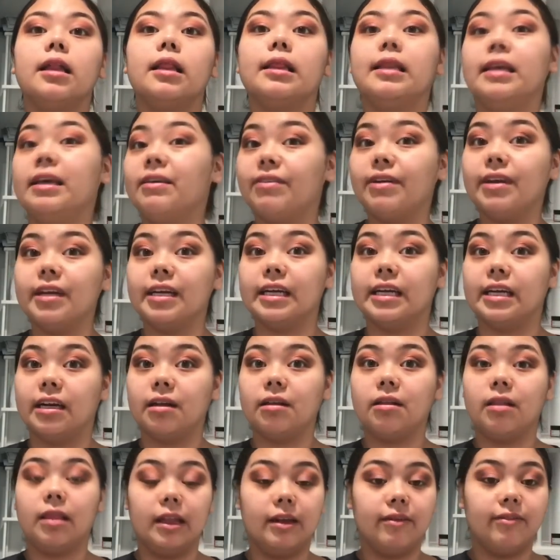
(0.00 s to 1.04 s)
leave it
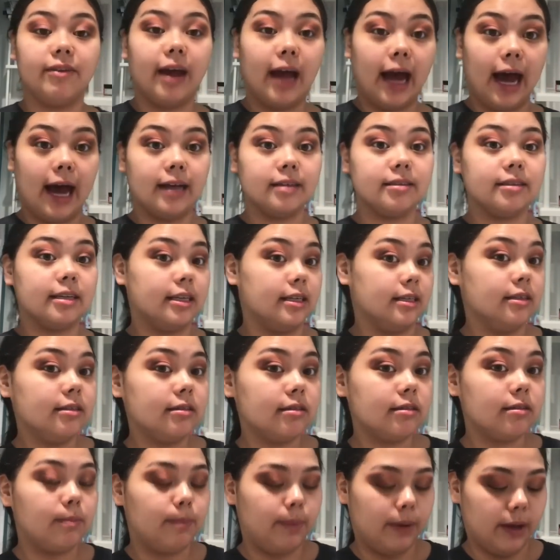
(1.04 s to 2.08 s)
here, leave it as is.